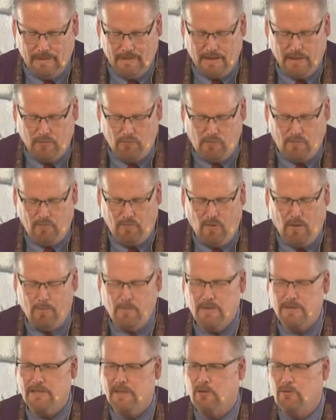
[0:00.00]
The
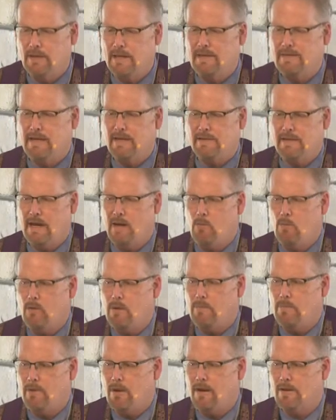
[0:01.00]
Reformers agreed that there were
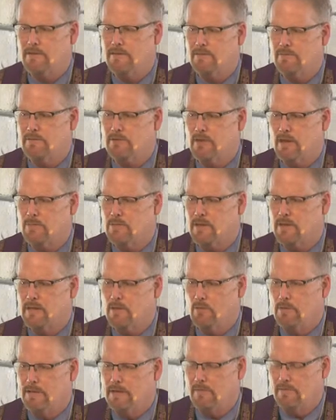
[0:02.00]
parts of Scripture that
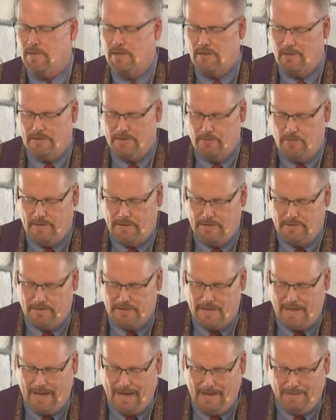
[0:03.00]
were difficult to
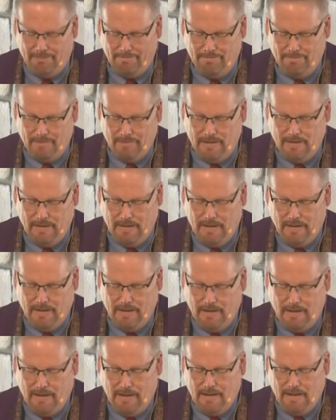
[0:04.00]
understand,
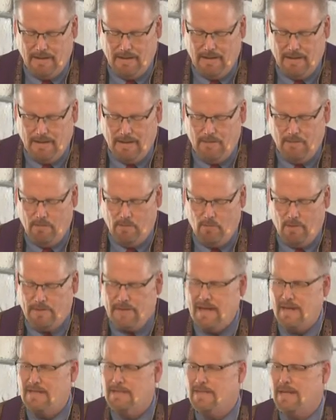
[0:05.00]
but what
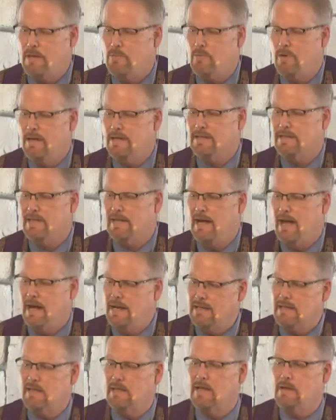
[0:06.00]
they said was the
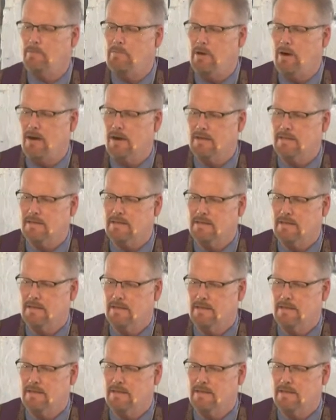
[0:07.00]
unclear parts